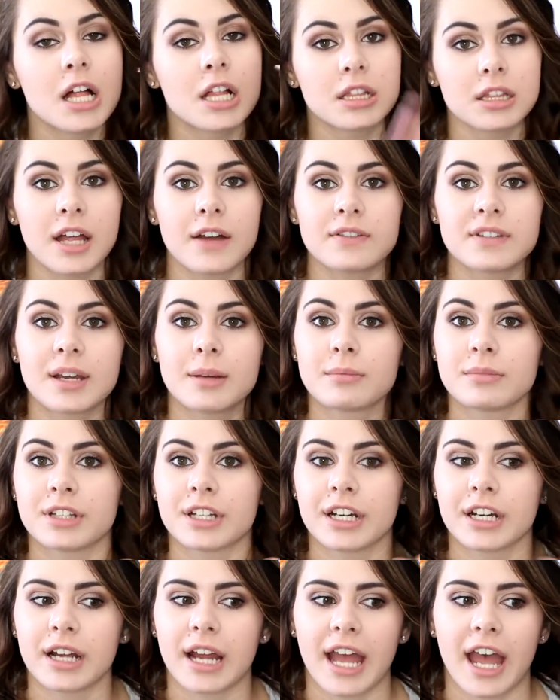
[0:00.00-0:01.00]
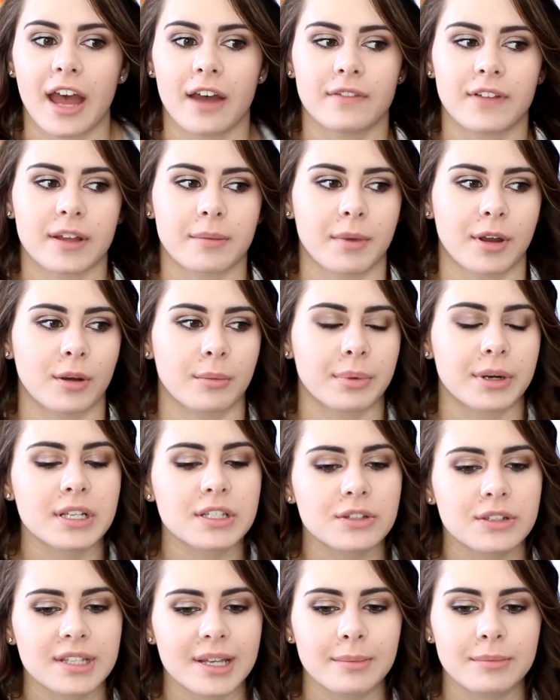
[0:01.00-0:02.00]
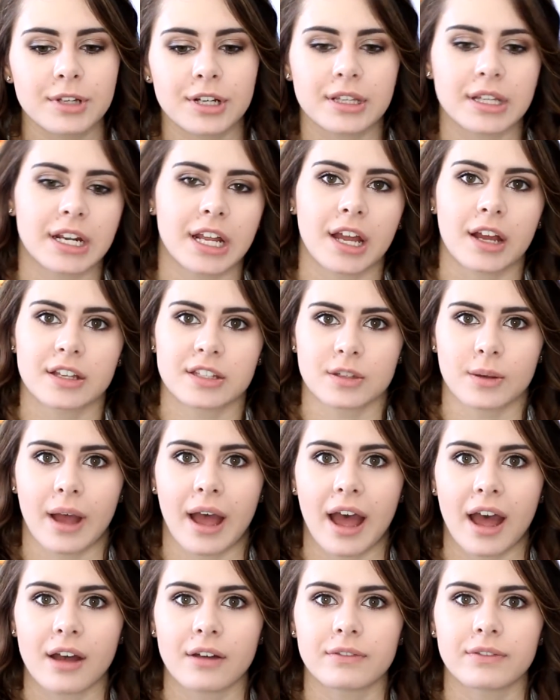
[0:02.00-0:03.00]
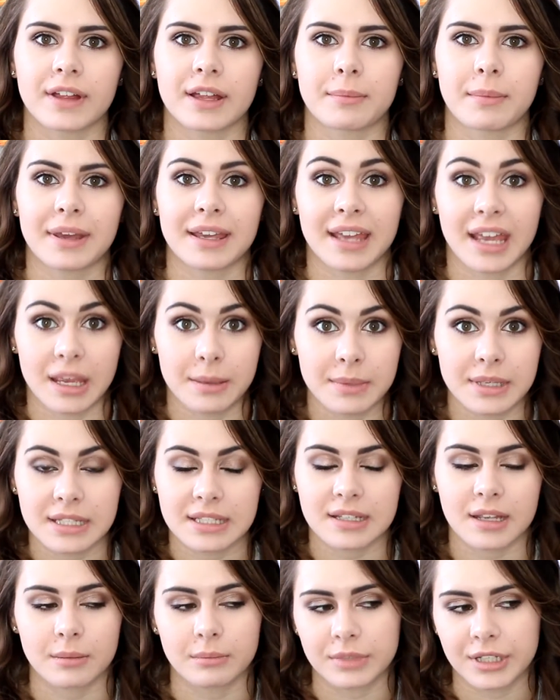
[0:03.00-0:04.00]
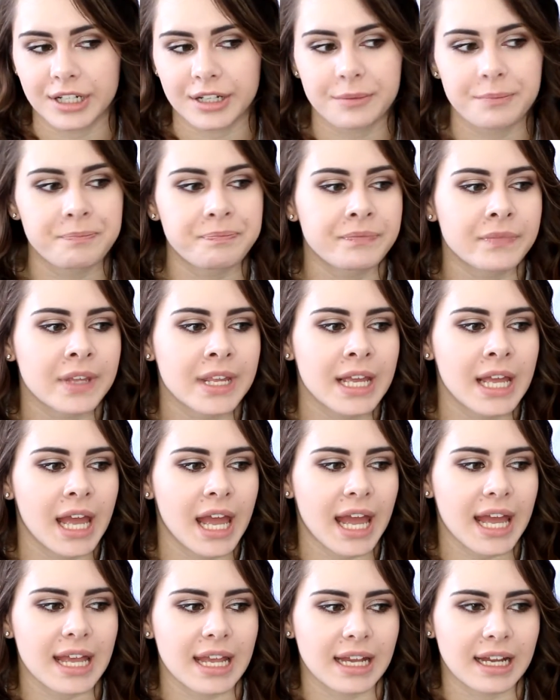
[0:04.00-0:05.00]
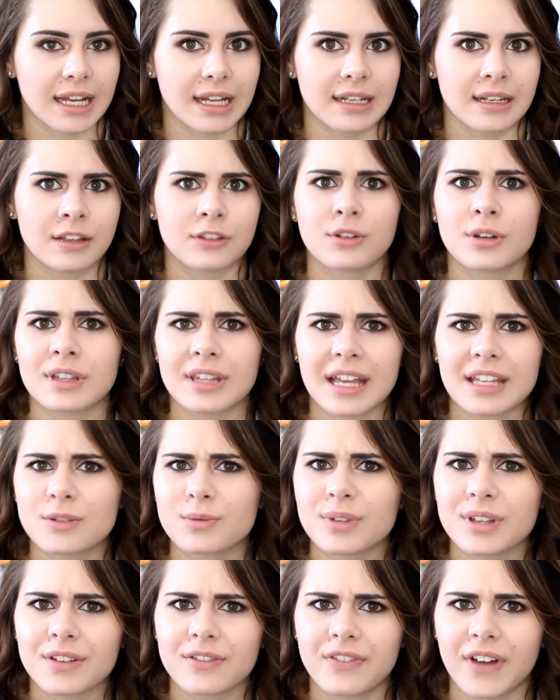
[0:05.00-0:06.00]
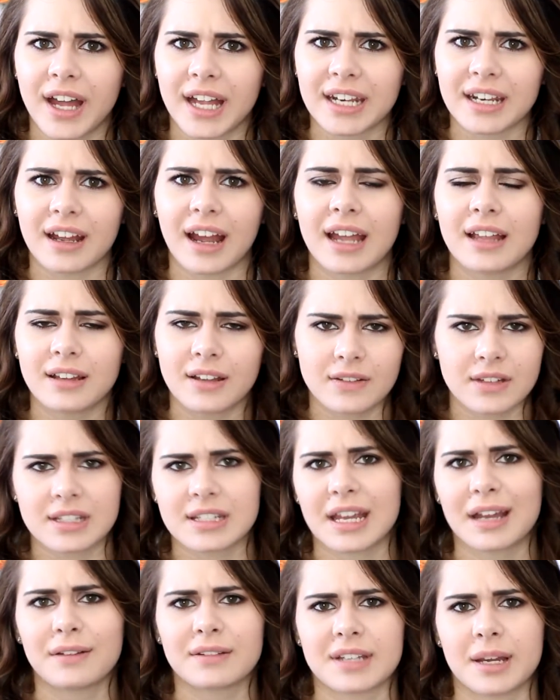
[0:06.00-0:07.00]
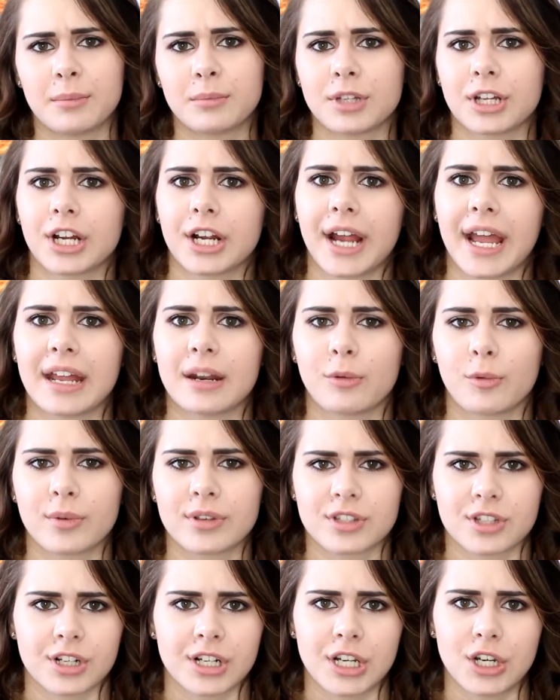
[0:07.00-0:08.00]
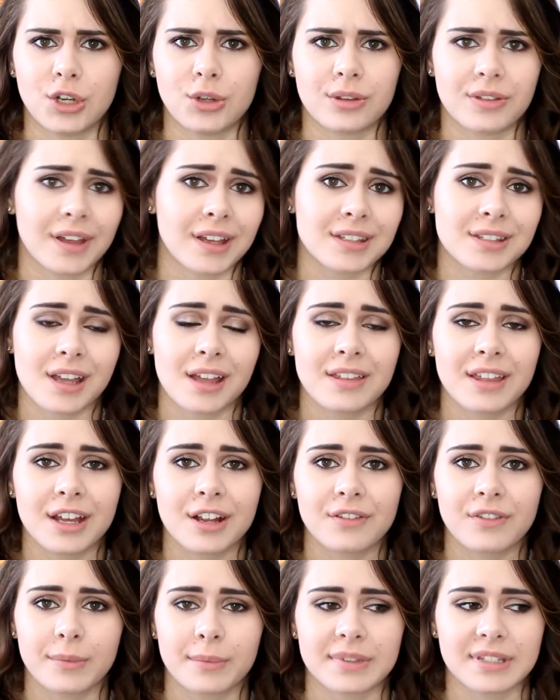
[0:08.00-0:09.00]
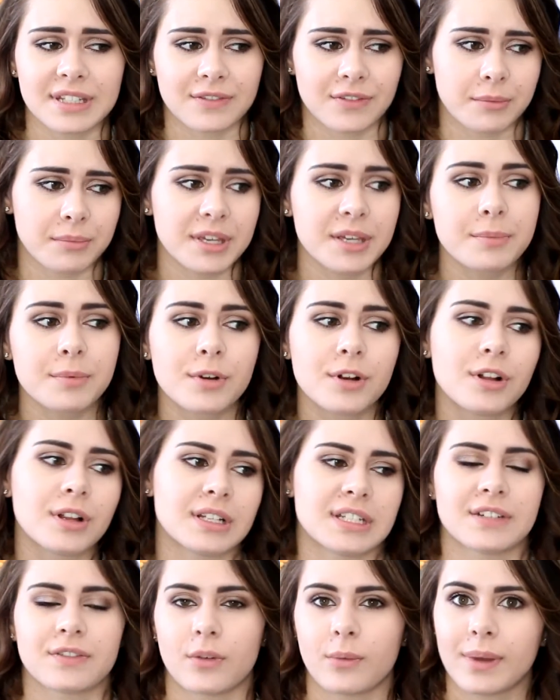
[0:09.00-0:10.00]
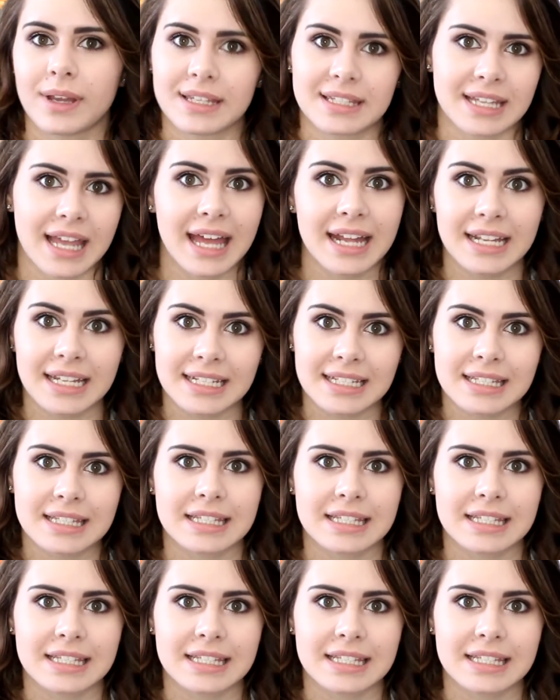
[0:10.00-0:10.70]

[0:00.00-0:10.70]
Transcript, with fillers: Love Tumblr. I have like my own personal Tumblr, and then I also have like my gaming Tumblr. And that's really fun. I love the style of Tumblr, and I'm always learning new things on there from different people and different ways to edit.